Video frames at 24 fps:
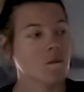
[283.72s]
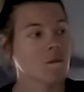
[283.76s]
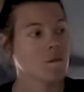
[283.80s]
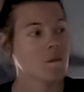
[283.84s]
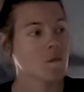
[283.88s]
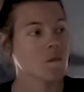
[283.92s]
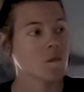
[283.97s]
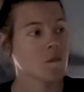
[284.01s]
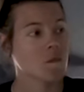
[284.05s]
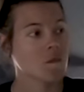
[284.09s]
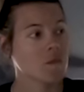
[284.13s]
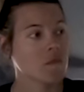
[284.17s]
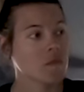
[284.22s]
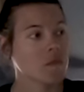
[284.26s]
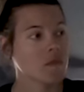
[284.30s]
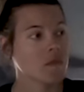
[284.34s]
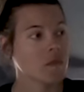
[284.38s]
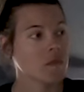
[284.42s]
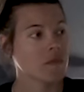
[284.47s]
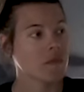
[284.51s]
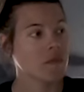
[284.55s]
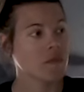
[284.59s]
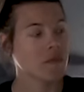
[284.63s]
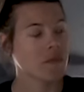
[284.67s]

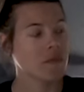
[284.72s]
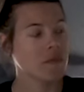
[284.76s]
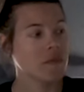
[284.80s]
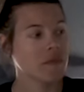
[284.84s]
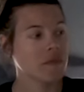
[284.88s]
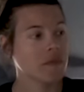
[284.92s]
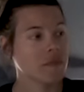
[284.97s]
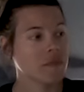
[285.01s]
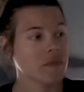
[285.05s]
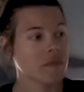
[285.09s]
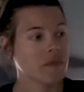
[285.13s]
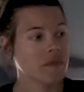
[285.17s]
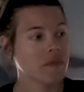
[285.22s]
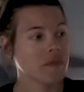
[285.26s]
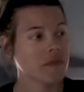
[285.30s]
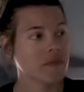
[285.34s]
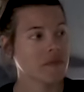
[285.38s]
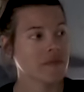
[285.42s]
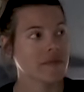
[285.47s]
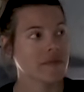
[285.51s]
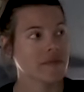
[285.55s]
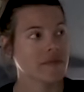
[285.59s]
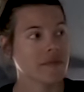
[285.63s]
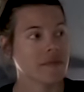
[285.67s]

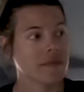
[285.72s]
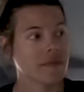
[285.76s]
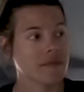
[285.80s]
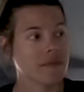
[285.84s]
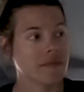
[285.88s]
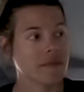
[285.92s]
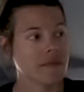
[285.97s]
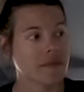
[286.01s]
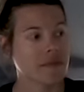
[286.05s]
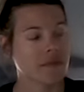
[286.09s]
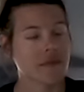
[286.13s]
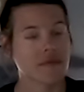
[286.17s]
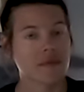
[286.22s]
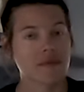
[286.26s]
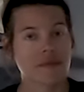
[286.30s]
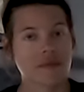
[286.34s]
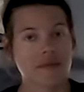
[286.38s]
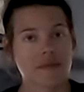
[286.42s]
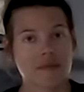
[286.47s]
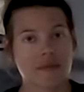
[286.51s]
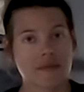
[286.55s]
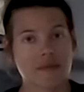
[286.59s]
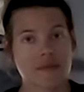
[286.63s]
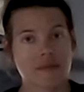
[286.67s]

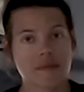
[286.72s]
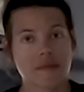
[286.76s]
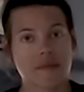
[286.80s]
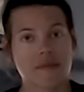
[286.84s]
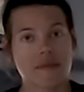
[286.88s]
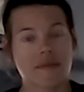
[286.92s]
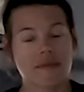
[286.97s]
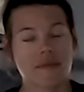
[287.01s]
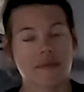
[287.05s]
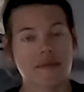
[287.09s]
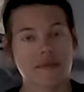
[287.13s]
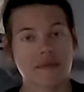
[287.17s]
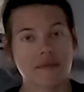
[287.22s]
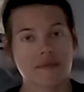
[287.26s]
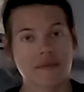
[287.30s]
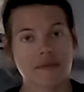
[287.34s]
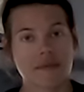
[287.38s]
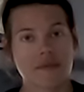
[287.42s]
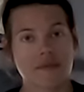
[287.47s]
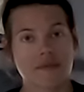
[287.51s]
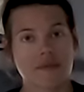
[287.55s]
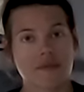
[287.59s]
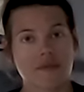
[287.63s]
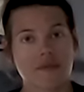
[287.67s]

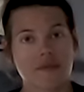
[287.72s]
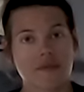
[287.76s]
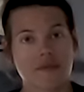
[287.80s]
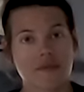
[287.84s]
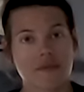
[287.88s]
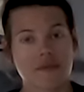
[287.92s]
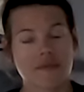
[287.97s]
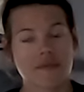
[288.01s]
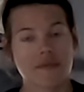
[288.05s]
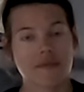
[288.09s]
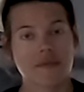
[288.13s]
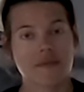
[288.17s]
This person isn't speaking.